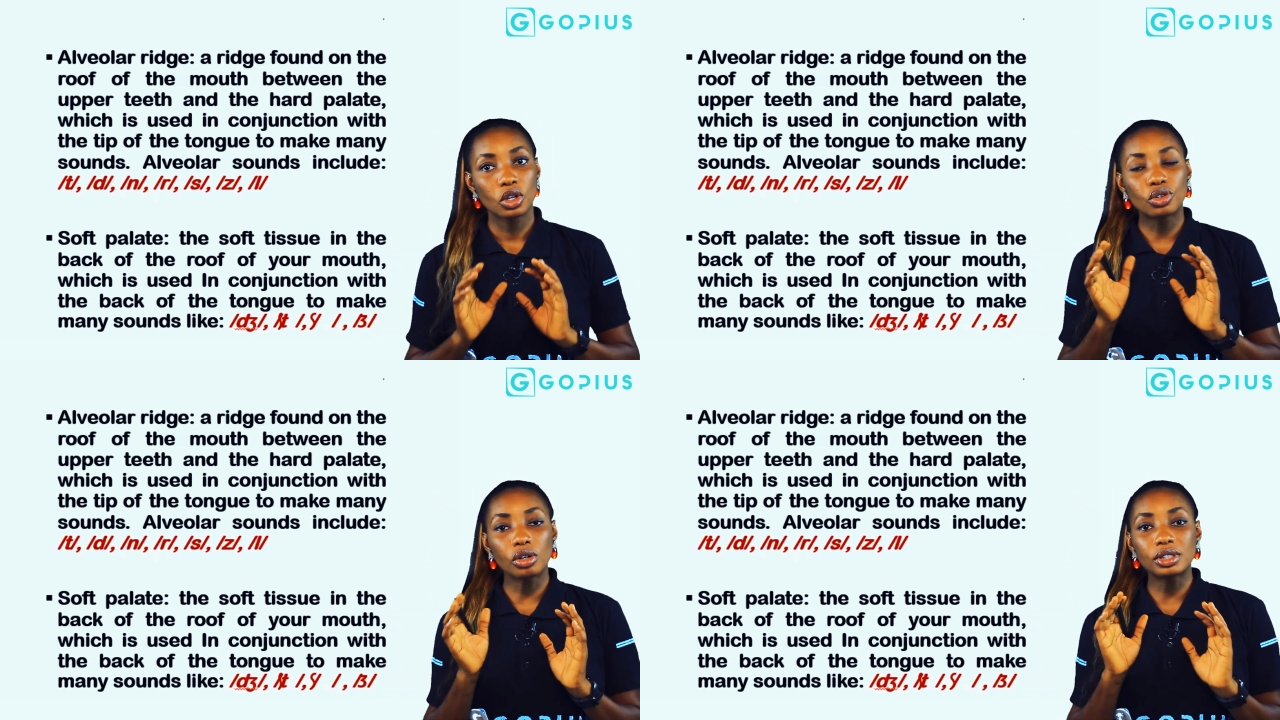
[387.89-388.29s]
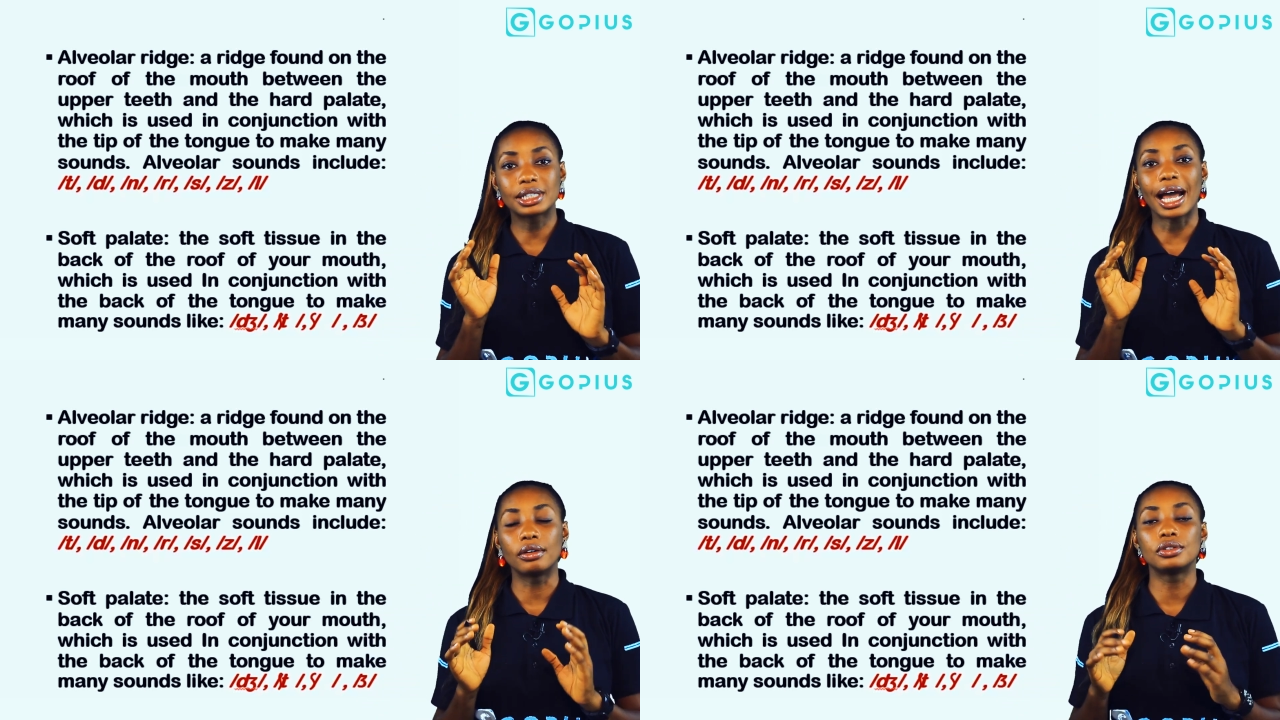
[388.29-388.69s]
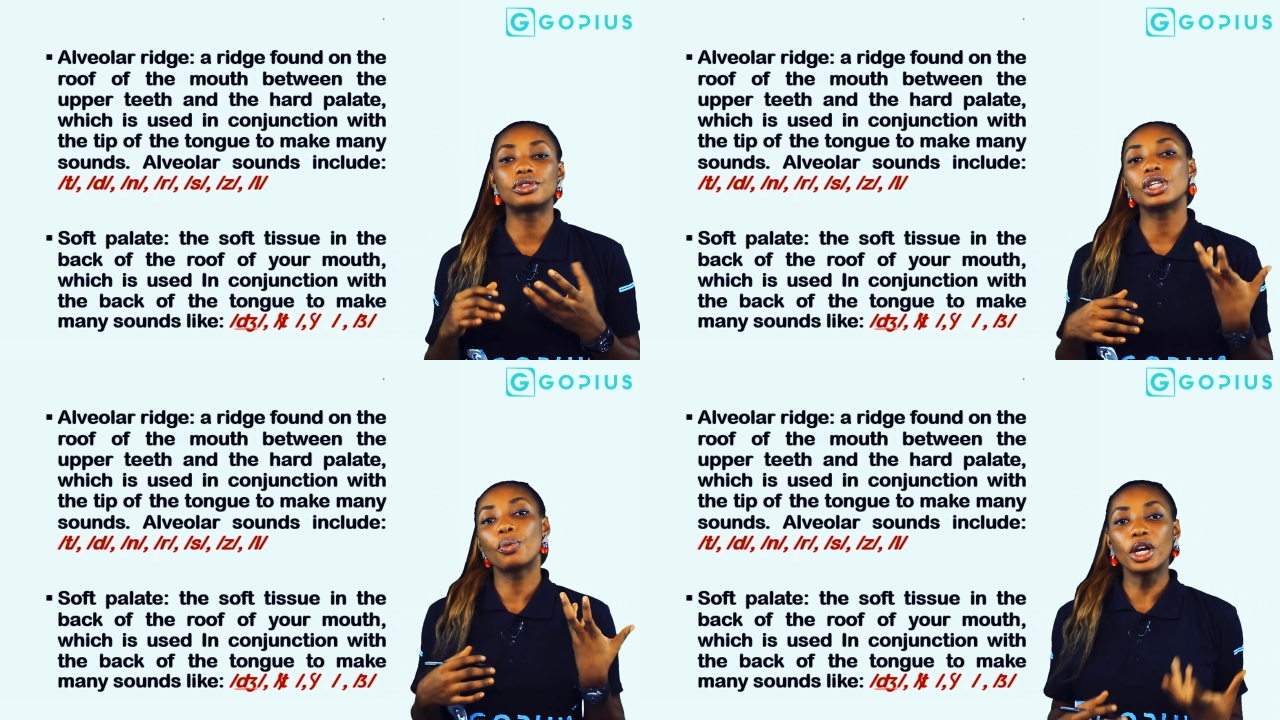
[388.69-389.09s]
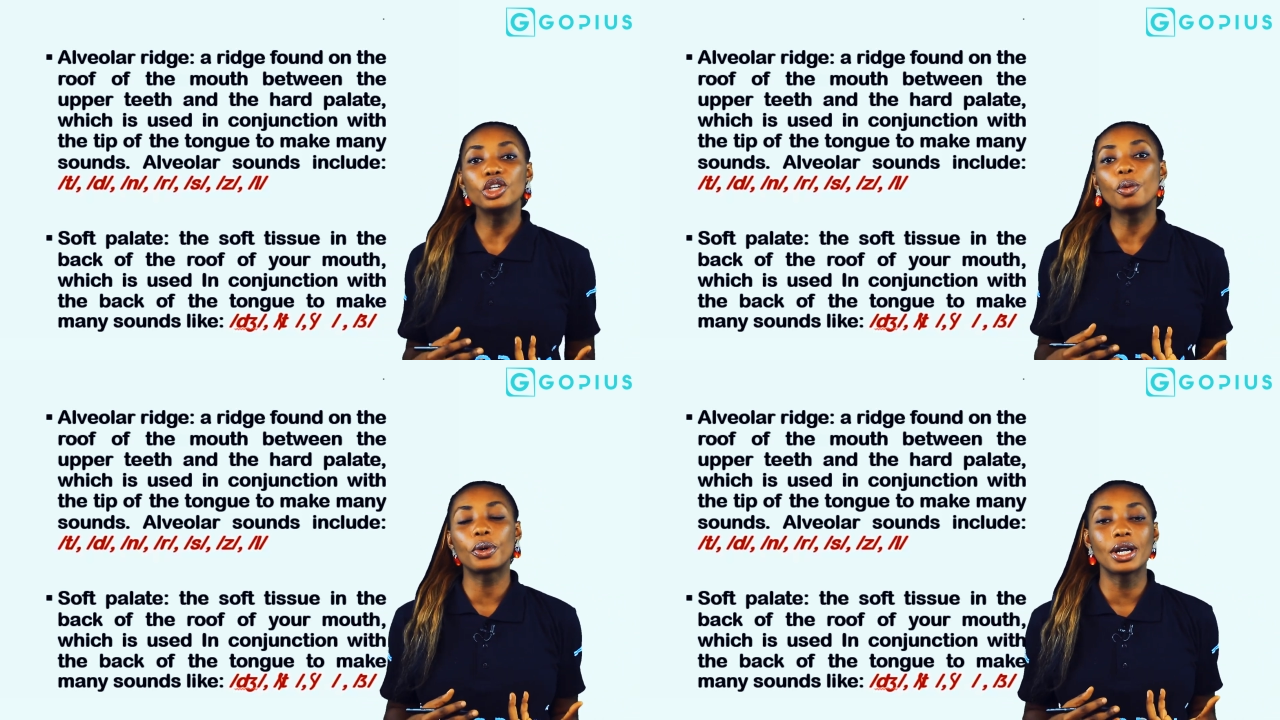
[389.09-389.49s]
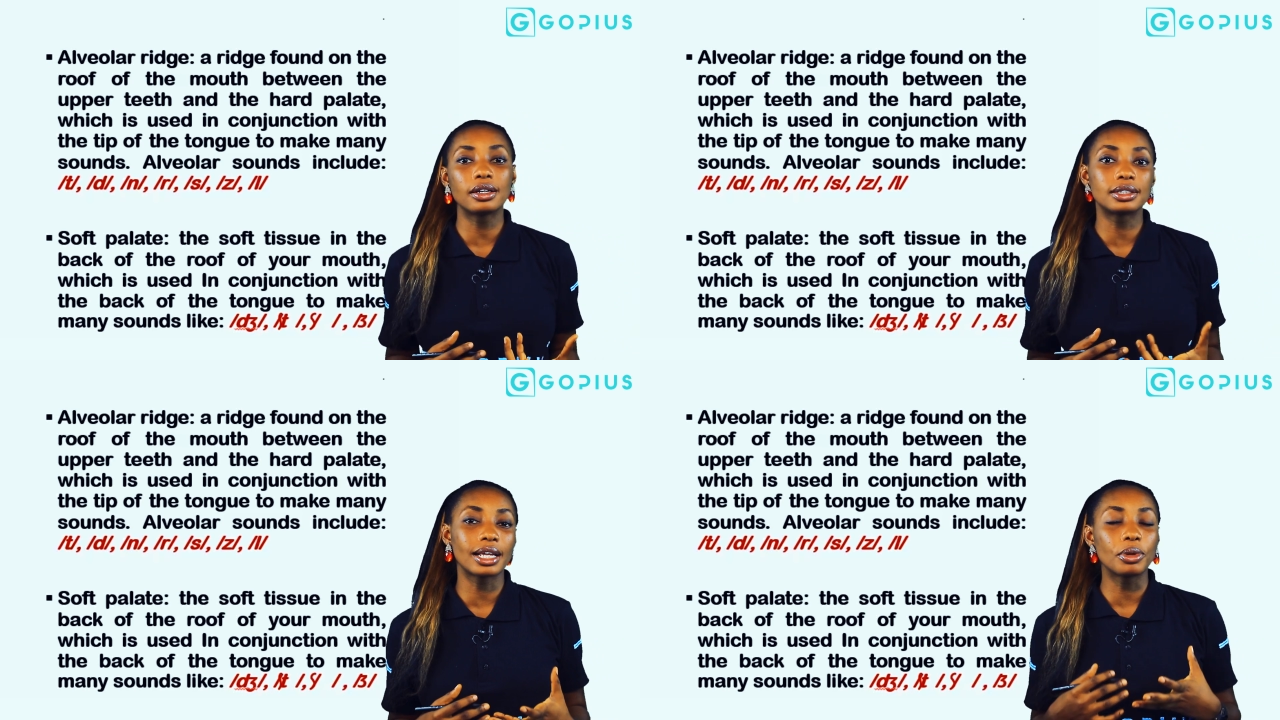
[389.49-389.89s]
Those sounds, when you
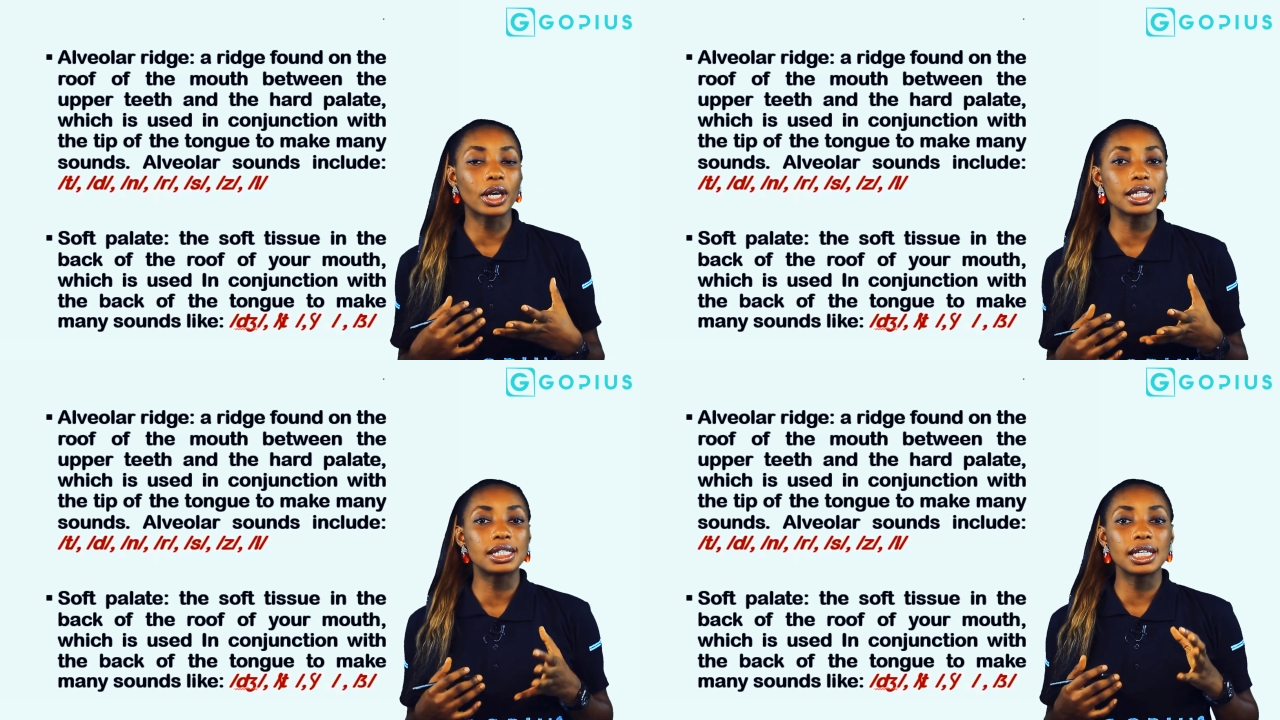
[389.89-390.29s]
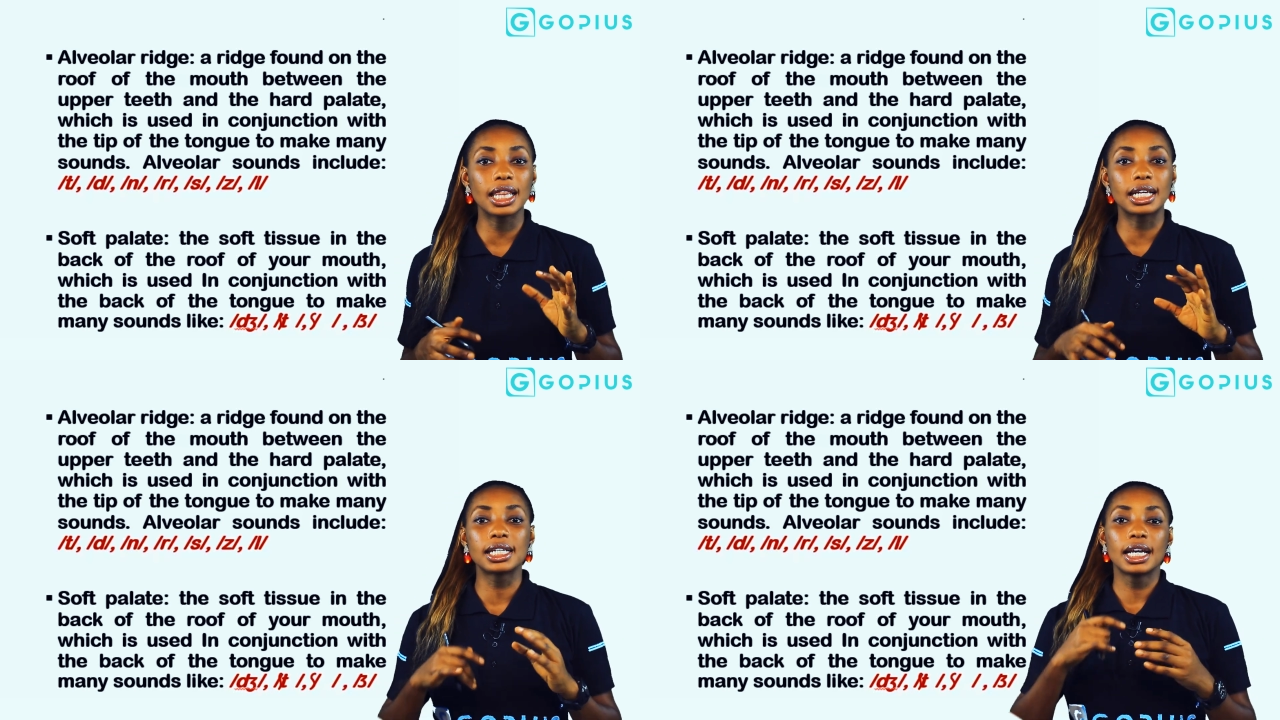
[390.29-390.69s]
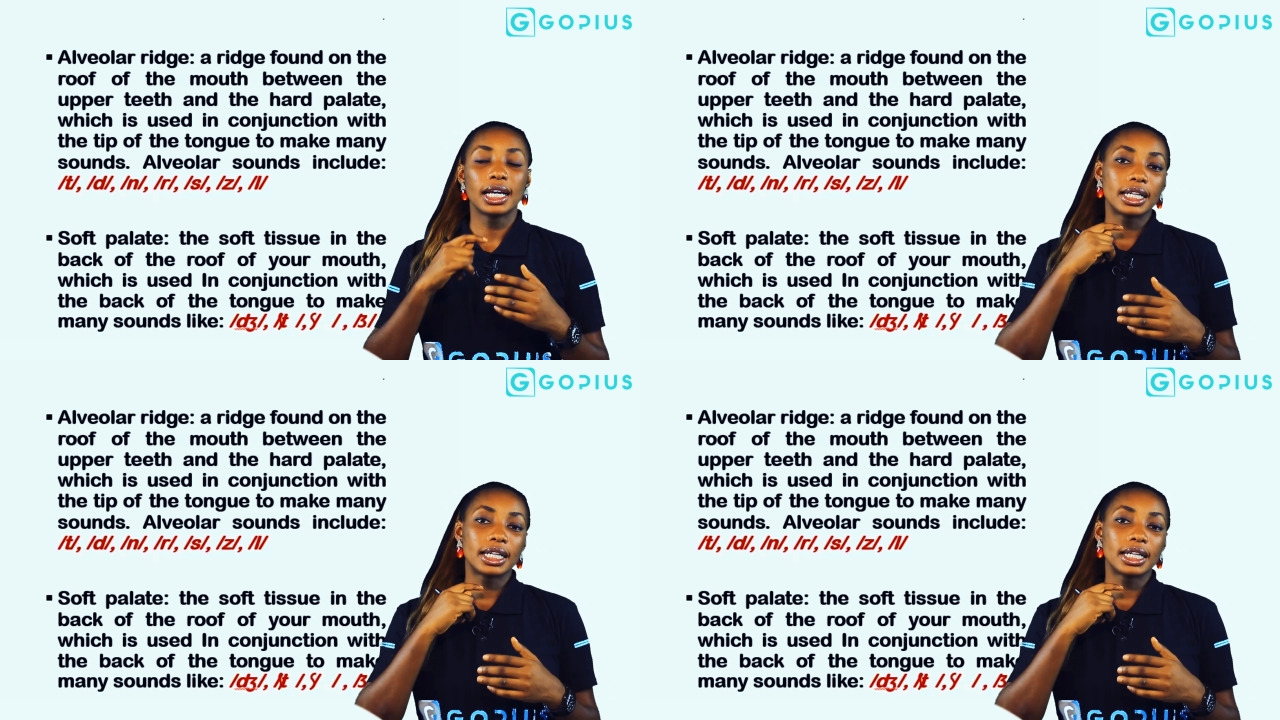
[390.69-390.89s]
pronounce them, you can see that